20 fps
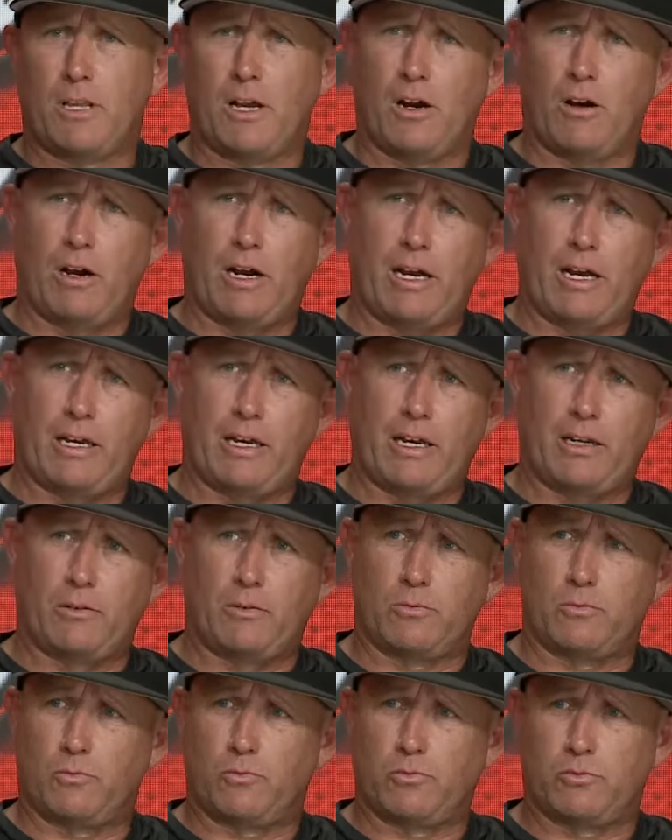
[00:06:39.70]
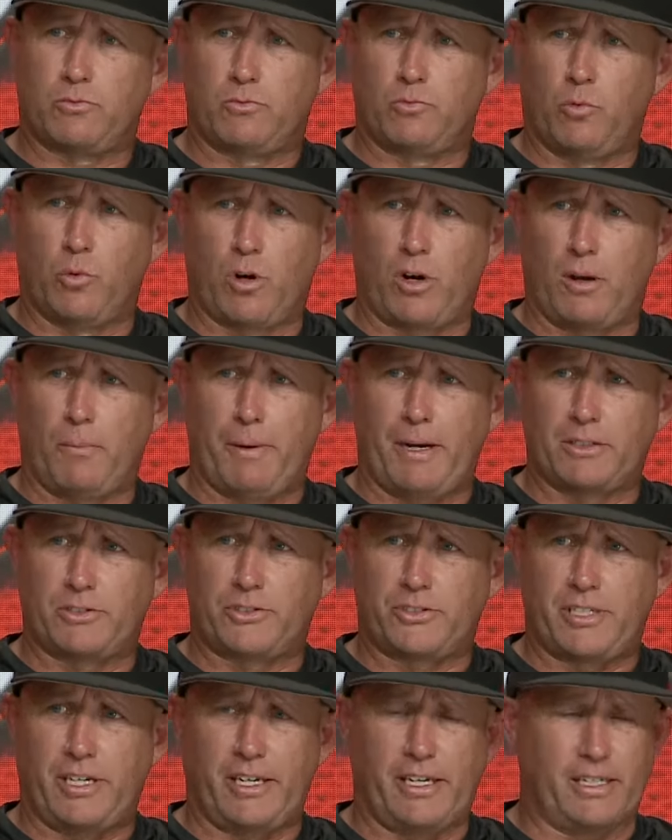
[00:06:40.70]
No, I don't worry about
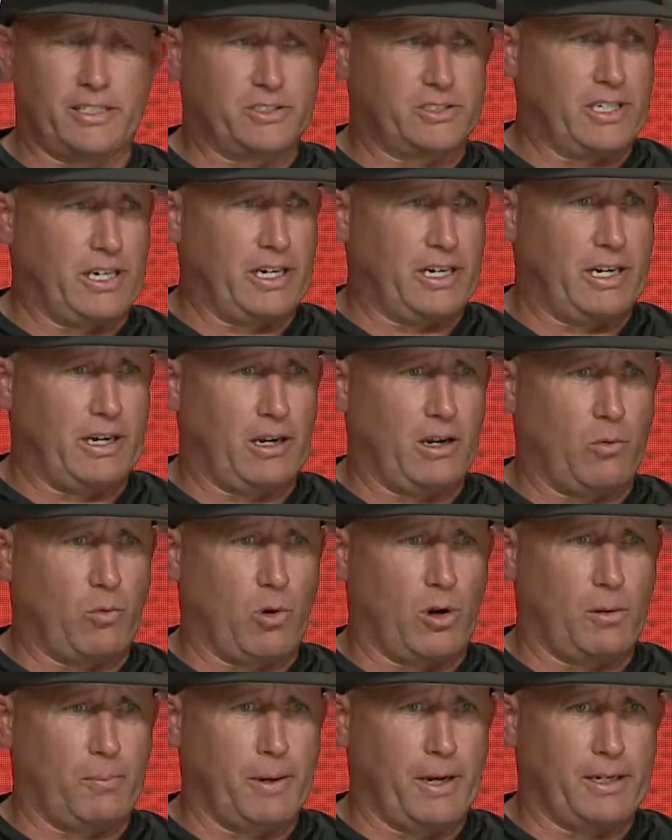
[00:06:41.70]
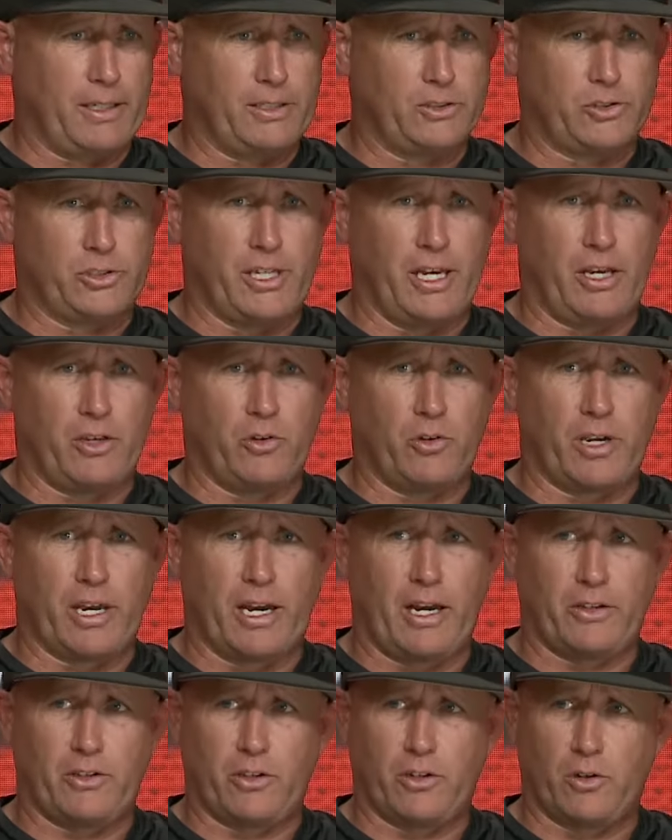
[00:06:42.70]
stings. I worry about each day you
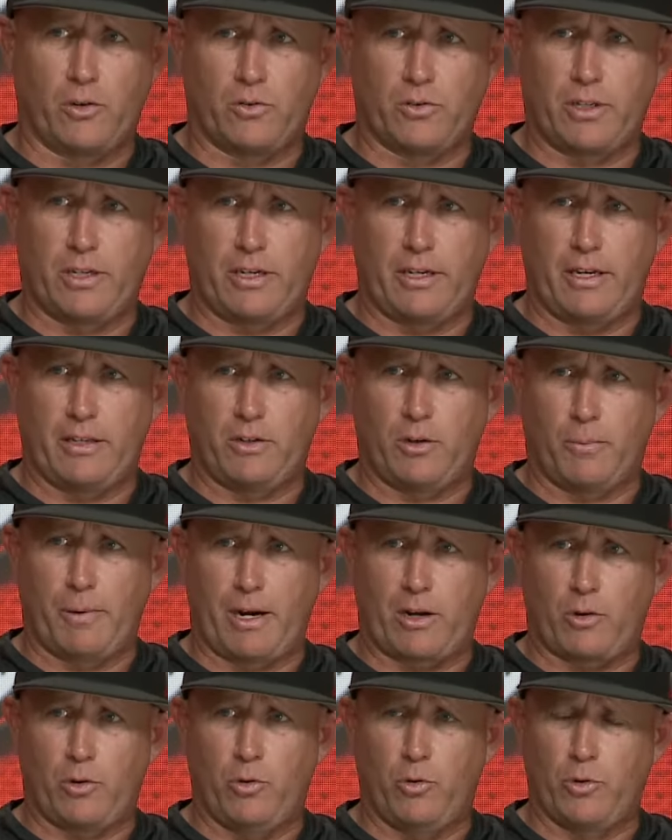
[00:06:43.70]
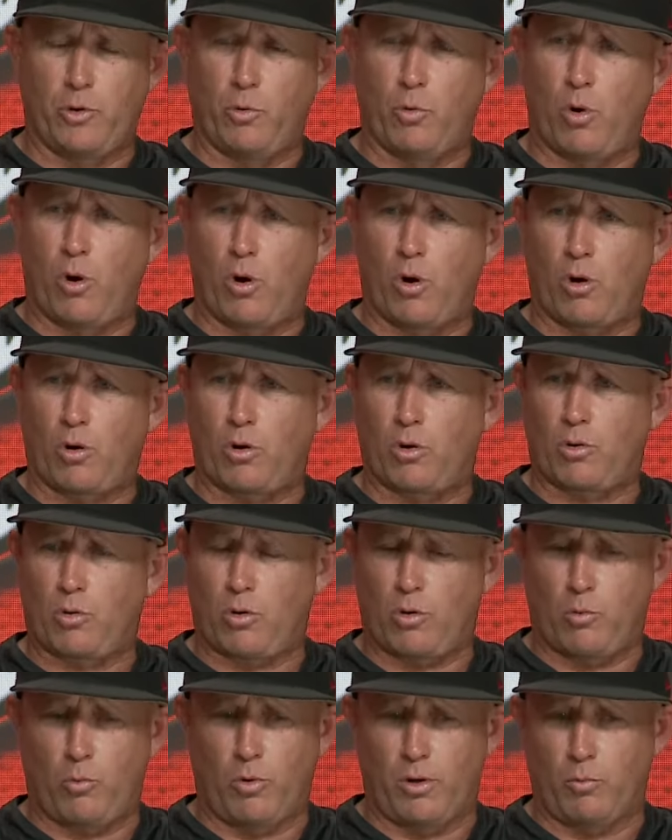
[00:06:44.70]
got, you know, no matter who you are
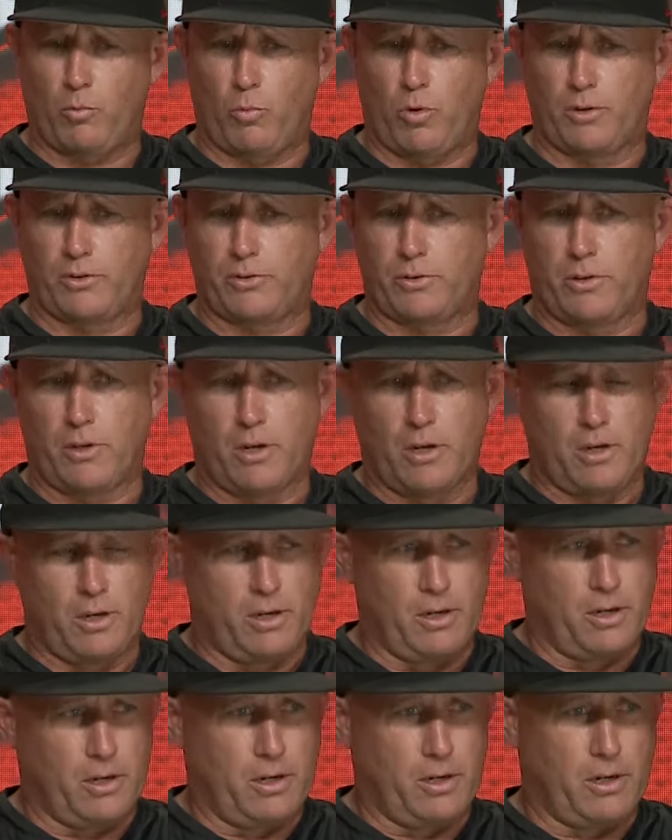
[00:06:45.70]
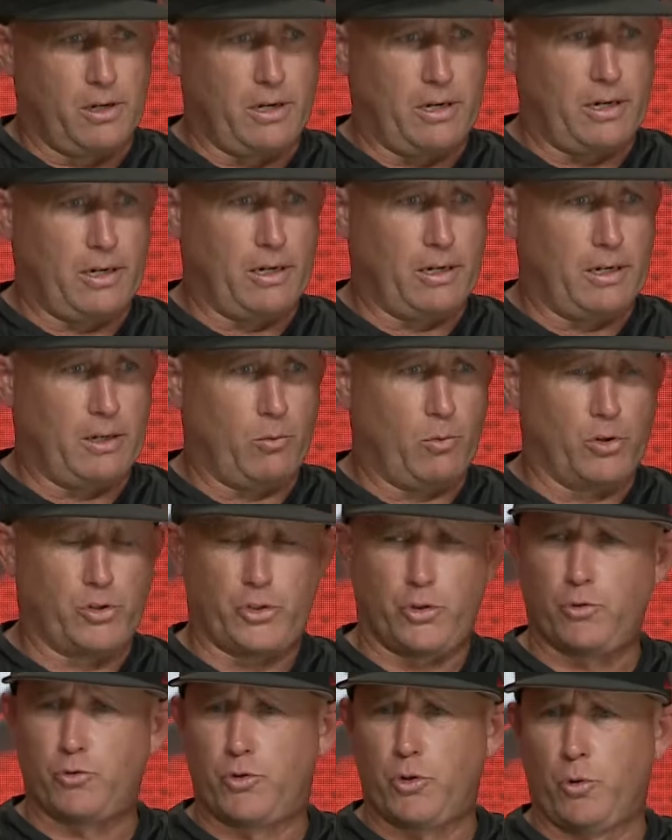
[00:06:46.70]
or
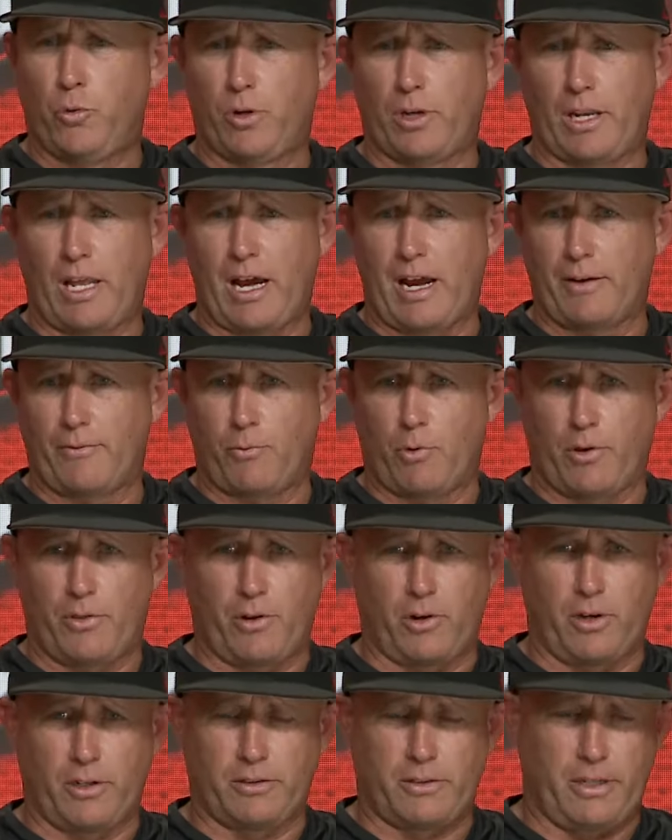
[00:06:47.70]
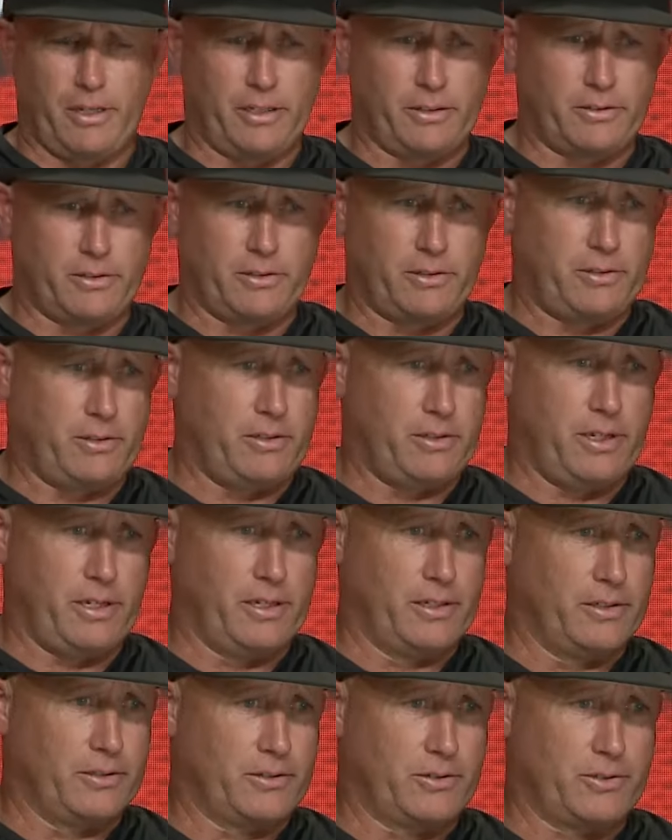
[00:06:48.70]
what you do in life, whether it
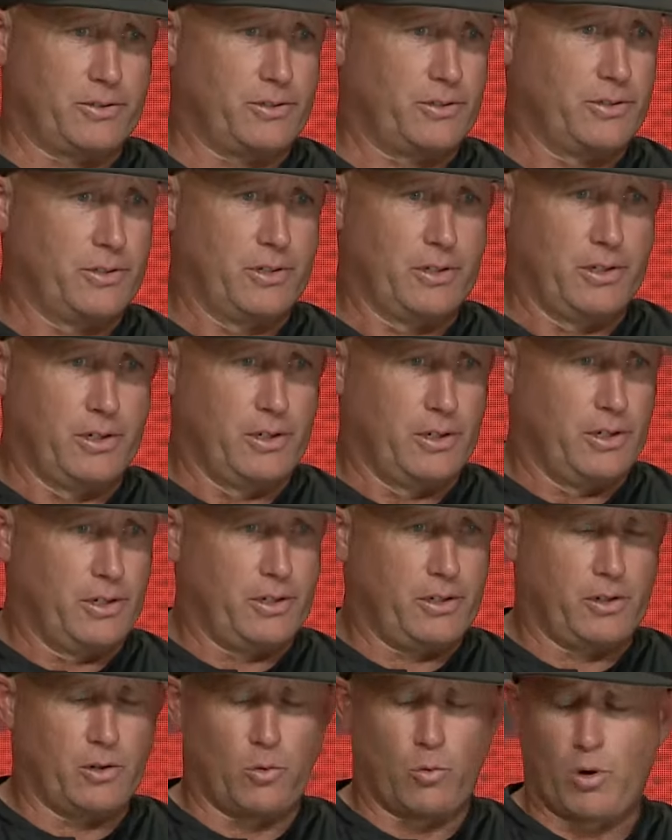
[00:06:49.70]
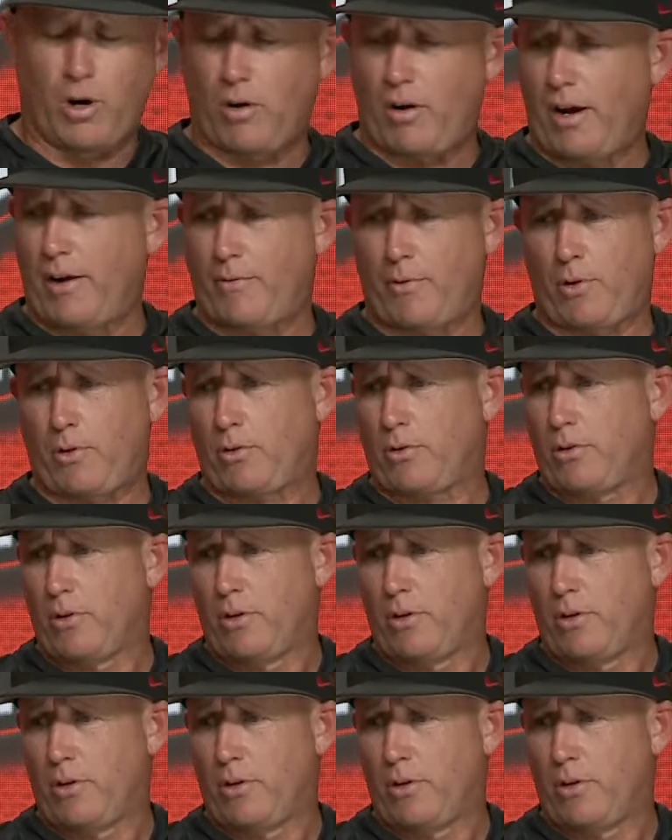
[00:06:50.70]
is, you know, wherever,